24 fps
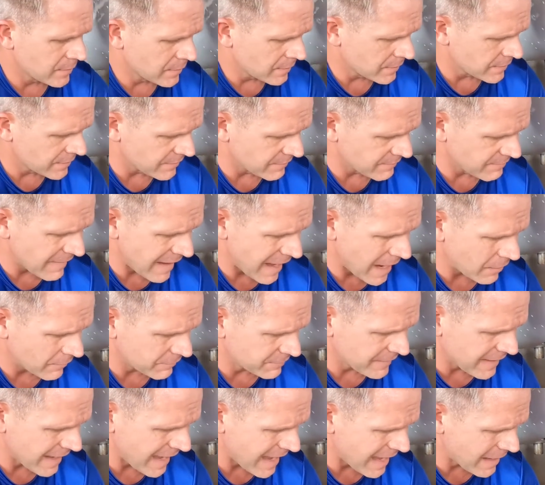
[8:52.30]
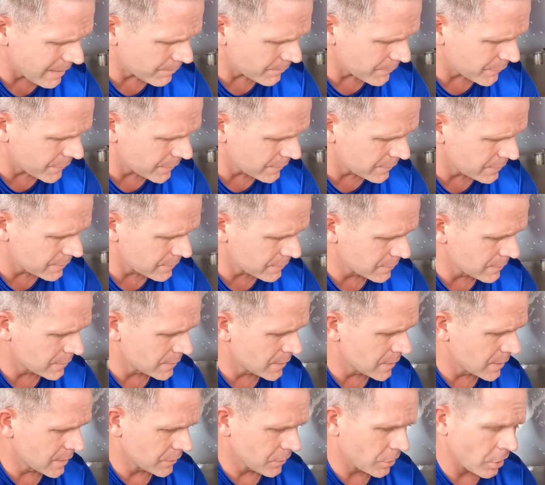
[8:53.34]
the valve cap,
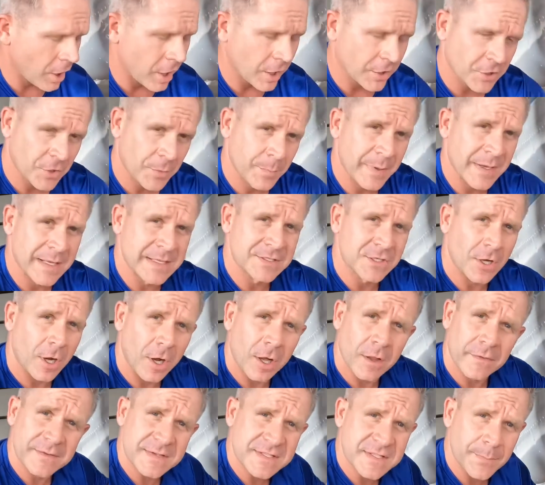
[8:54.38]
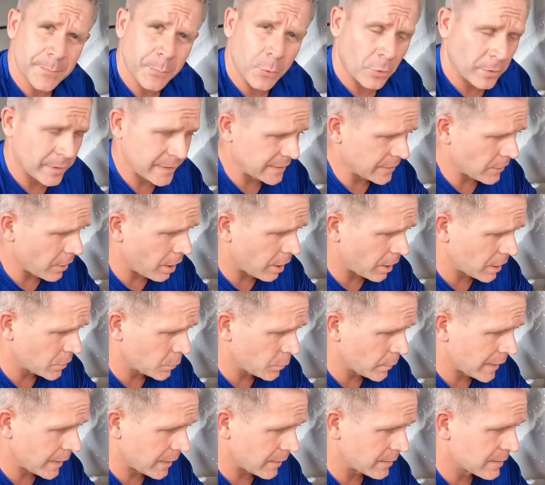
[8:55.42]
cotter pins, all the supporting
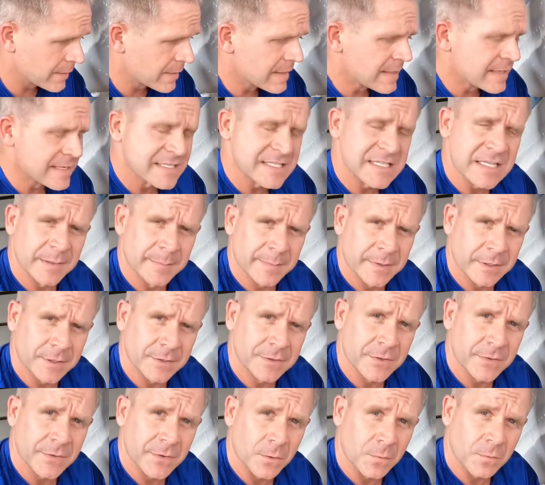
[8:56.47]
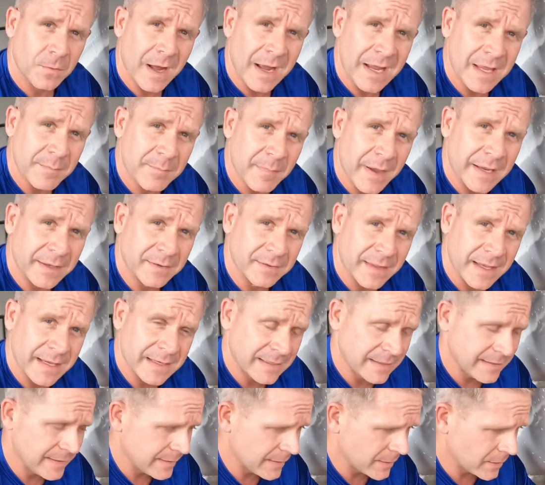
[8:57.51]
hardware. Similar to the right main
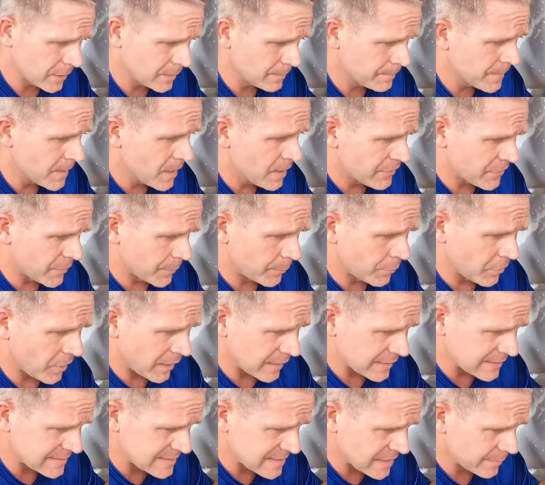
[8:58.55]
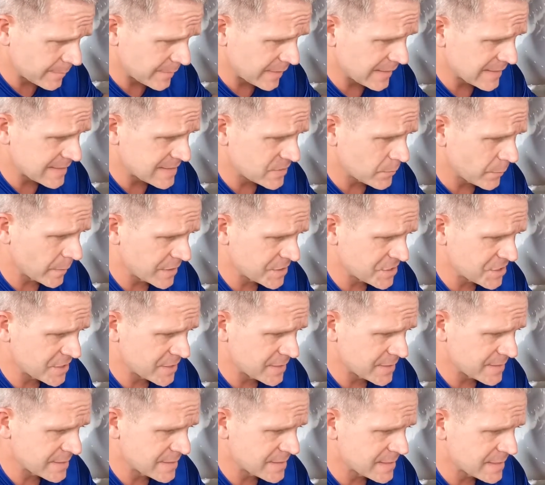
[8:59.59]
landing gear, the proximity
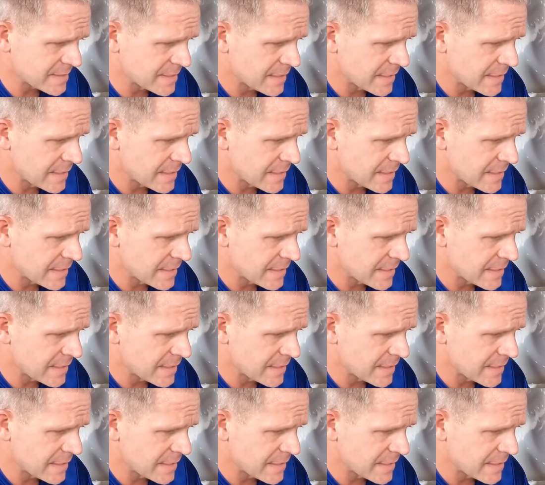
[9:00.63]
switches,